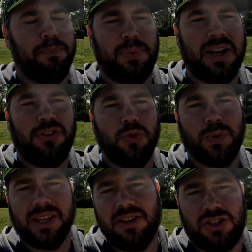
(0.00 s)
But if you
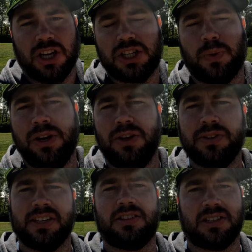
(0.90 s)
really just wanna
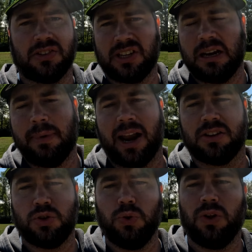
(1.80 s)
use this as a
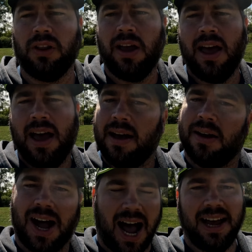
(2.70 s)
cinematic tool,
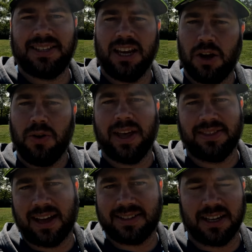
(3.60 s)
I say go
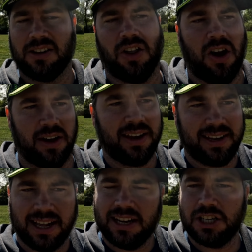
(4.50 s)
get that
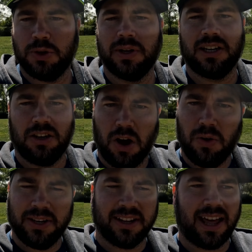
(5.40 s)
Cinelog. Get into it,
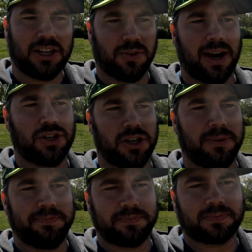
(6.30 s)
go into that
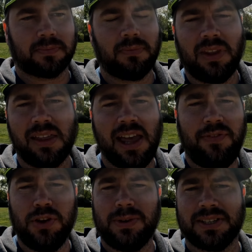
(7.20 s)
direction.
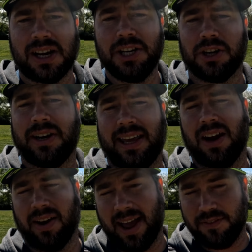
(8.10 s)
If you decide you're gonna
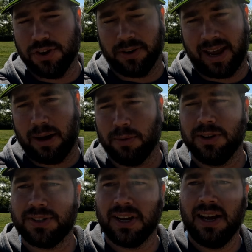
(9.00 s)
carry heavier
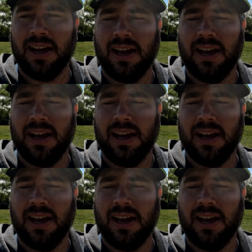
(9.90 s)
cameras,